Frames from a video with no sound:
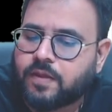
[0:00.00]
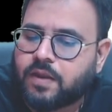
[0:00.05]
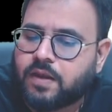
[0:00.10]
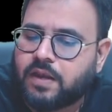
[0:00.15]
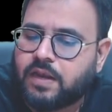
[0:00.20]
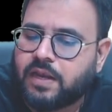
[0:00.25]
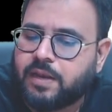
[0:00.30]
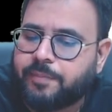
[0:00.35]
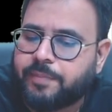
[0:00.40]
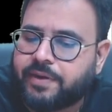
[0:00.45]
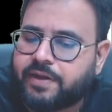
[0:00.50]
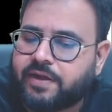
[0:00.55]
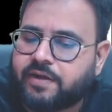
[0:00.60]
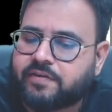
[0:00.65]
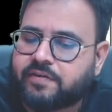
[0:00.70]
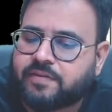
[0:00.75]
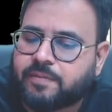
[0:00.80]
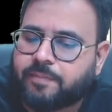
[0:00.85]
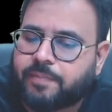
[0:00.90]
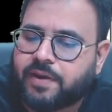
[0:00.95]
Limited
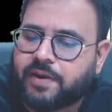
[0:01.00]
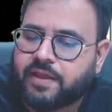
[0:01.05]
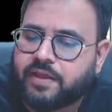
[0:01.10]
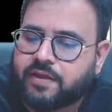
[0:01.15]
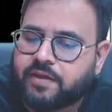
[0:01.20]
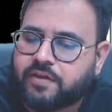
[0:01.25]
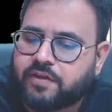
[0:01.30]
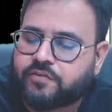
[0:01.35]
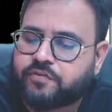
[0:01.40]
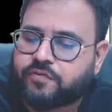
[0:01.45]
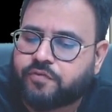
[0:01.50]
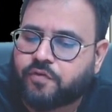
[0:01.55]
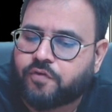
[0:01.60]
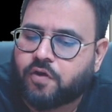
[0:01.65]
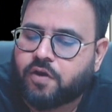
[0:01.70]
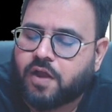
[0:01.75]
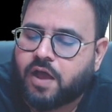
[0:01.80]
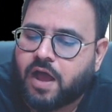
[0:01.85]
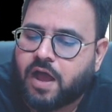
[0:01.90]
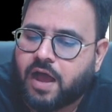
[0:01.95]
suppliers for
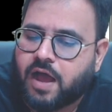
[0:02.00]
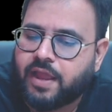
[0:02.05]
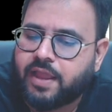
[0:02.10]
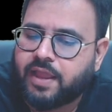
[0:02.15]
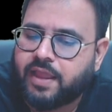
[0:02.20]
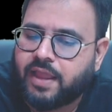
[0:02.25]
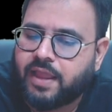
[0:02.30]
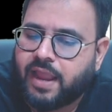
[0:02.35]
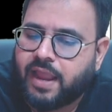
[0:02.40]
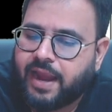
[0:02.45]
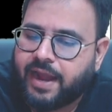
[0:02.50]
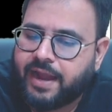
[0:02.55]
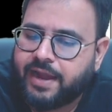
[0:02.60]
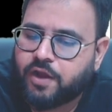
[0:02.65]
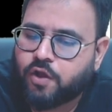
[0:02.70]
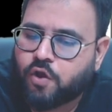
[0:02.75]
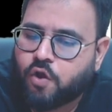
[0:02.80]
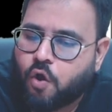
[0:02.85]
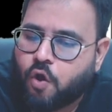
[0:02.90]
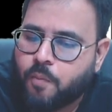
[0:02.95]
high end
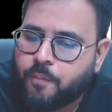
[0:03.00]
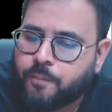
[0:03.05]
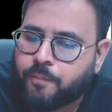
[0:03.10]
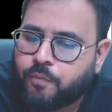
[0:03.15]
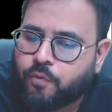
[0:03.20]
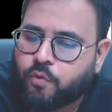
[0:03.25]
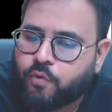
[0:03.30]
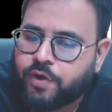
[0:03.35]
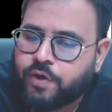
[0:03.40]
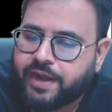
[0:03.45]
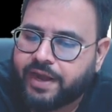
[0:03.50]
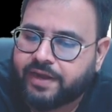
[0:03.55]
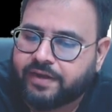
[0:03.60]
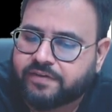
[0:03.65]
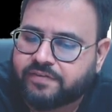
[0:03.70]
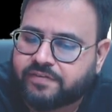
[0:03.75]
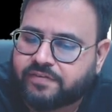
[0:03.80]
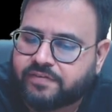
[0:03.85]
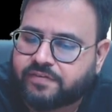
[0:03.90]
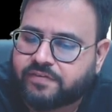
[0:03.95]

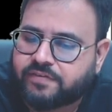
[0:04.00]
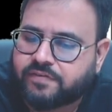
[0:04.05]
components,